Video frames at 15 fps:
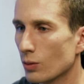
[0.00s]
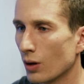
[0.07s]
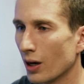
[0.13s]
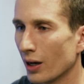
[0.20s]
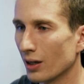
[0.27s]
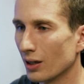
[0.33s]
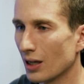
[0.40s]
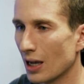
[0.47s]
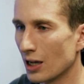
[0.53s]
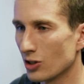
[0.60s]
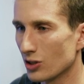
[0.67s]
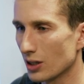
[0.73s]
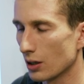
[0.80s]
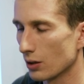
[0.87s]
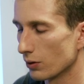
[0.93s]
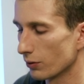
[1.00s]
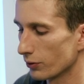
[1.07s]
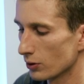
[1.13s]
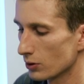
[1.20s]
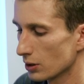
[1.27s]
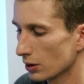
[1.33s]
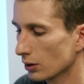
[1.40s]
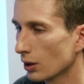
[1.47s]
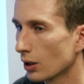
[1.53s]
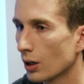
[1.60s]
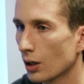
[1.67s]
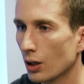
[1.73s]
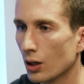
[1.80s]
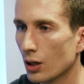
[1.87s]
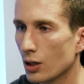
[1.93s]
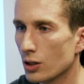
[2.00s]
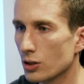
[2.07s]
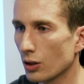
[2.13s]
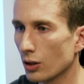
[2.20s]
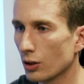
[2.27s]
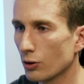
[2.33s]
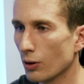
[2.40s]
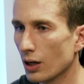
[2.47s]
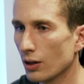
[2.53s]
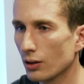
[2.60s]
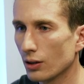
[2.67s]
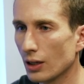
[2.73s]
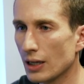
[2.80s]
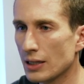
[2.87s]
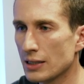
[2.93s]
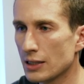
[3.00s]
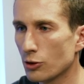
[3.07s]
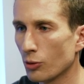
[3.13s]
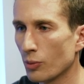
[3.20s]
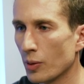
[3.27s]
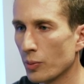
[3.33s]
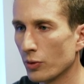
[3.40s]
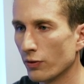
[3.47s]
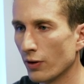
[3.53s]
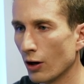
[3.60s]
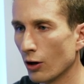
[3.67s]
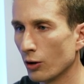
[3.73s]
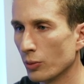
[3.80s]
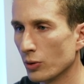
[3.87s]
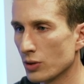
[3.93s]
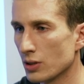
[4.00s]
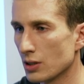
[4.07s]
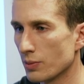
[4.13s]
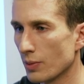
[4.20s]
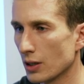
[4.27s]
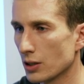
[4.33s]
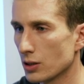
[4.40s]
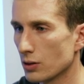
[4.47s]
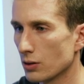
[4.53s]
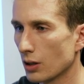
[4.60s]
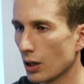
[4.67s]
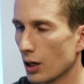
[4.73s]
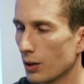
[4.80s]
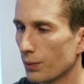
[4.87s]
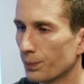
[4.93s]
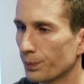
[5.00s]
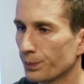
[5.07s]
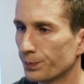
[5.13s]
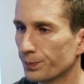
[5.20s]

why it can just get confusing. So create easy to remember variables as much as you can.